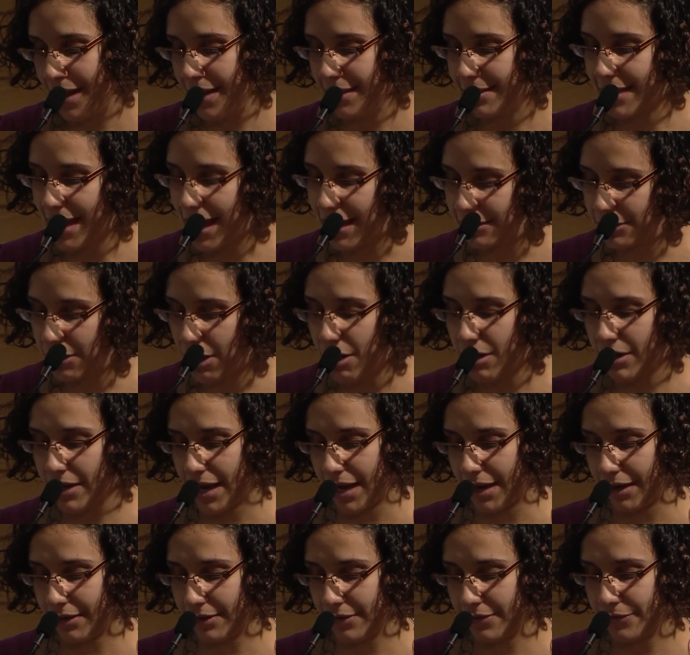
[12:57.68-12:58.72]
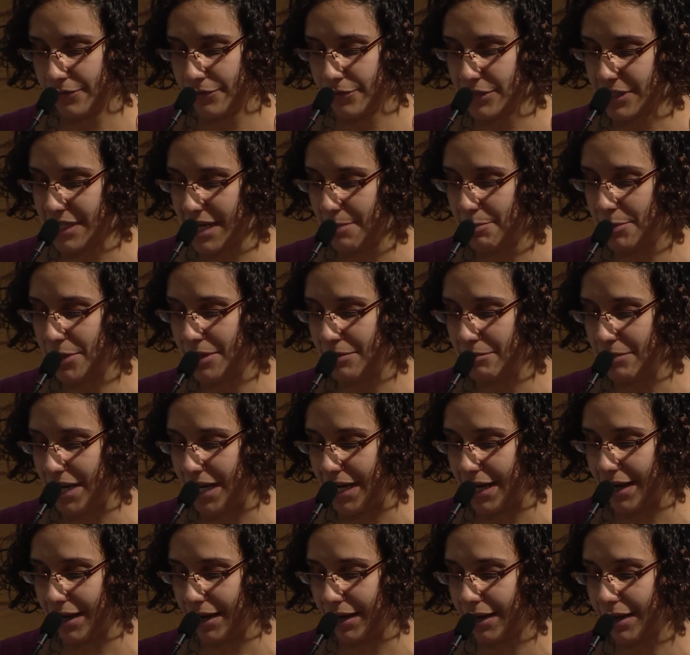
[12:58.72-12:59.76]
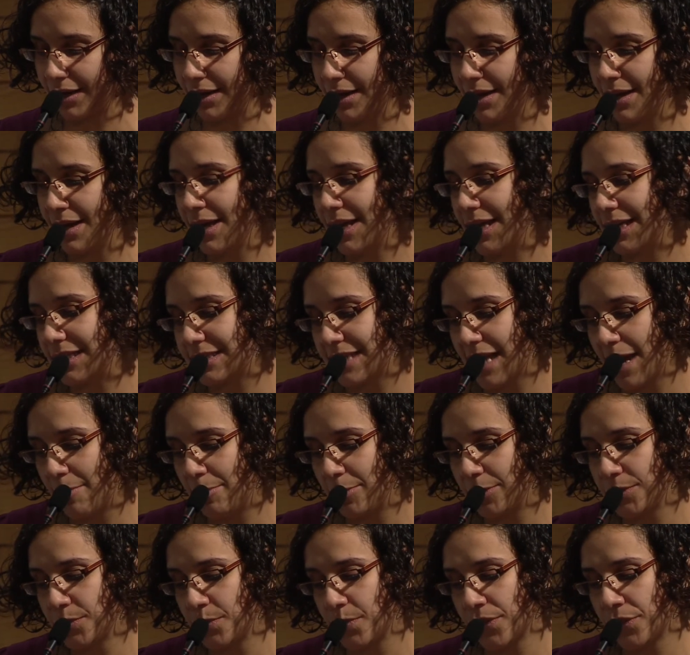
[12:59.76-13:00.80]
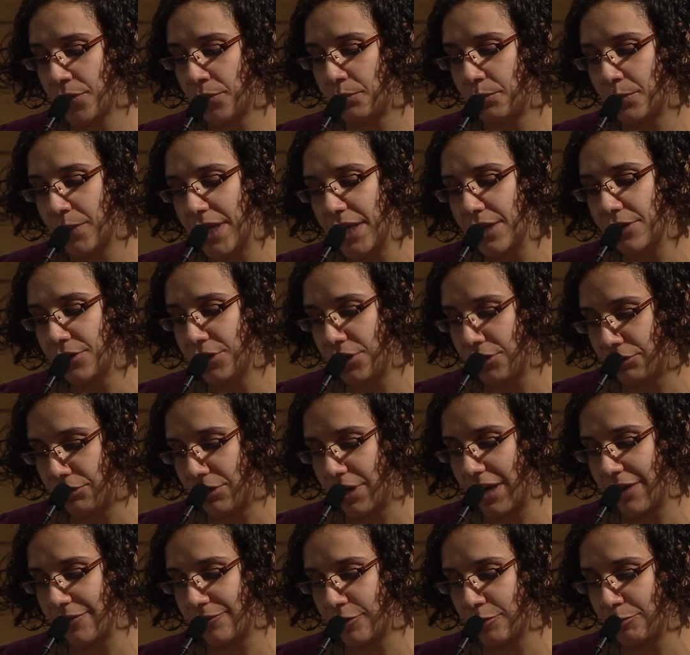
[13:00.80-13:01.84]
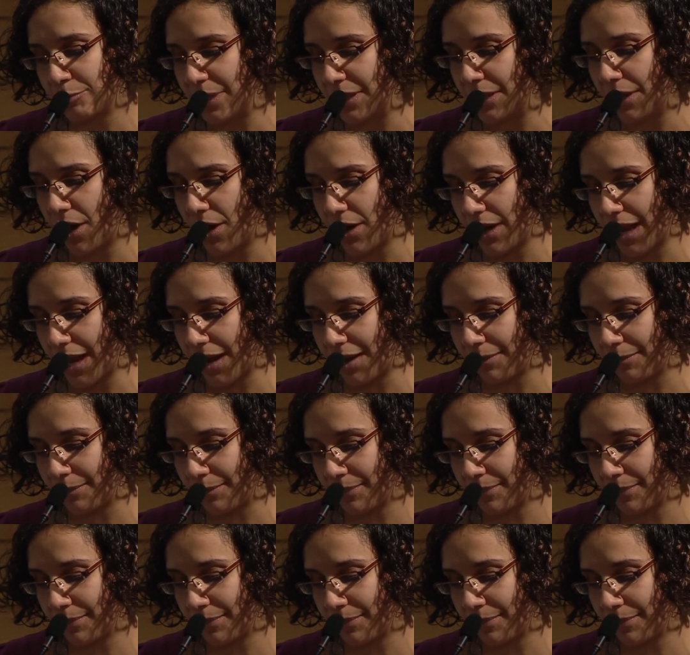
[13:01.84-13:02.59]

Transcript: That longing for depth and meaning is coupled with a real yearning for belonging.